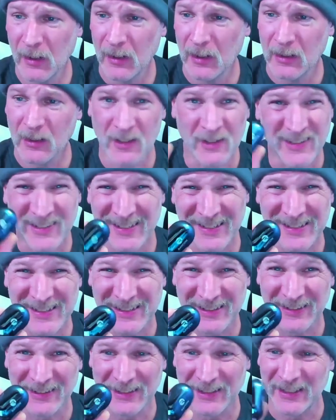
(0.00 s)

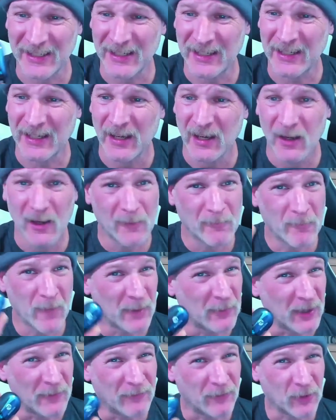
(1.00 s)
consistently
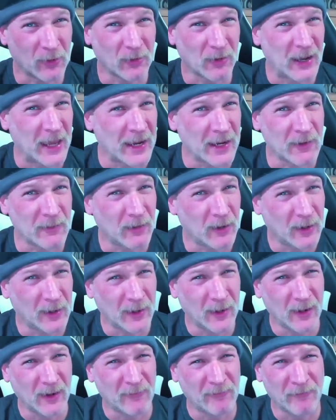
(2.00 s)
maybe for like
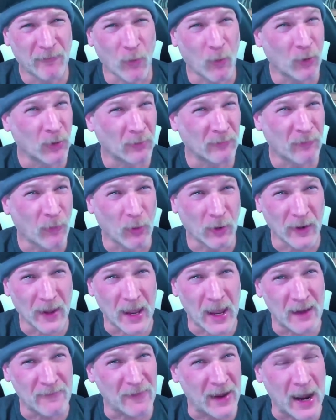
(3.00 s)

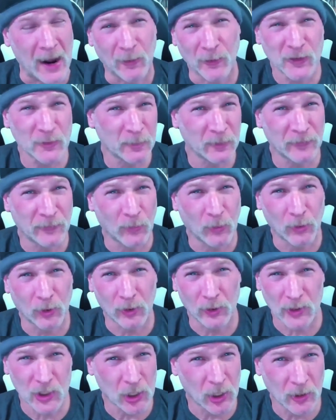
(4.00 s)
4.5 hours
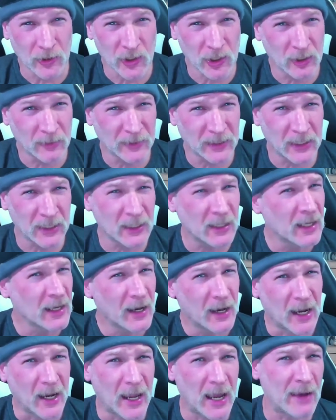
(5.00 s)
before charging them again.
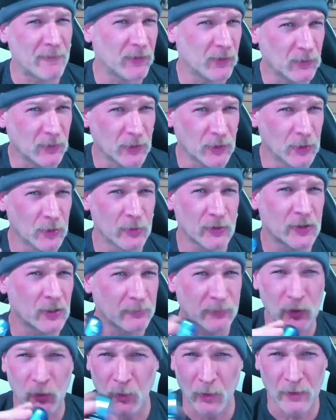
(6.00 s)
I haven't used them
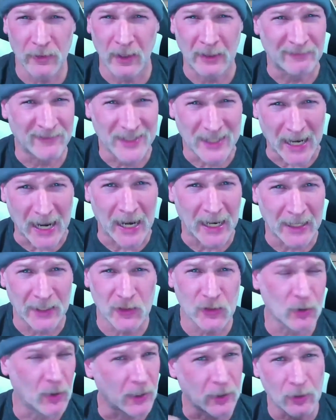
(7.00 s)
to where they've died,
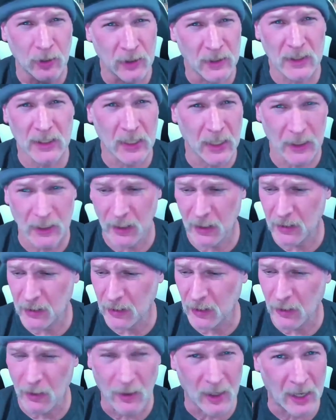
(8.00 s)
so I couldn't tell you,
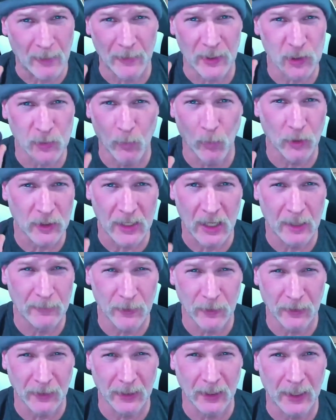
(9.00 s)
you know, how much more time
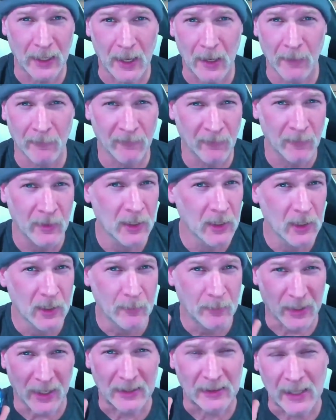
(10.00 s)
you're going to get out of them.
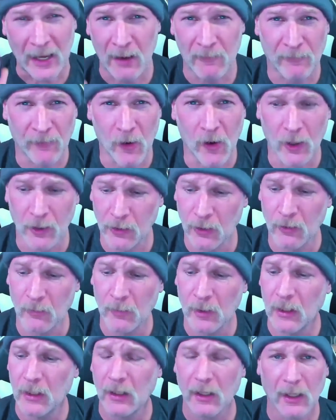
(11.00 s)
But at that volume
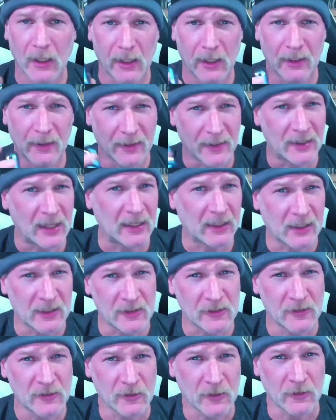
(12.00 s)
and at that
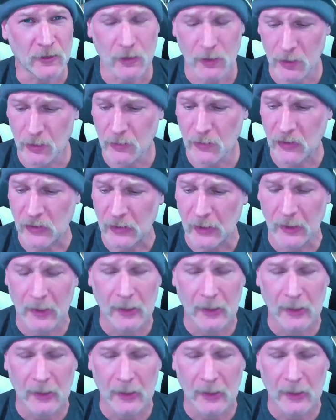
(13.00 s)
consistent use,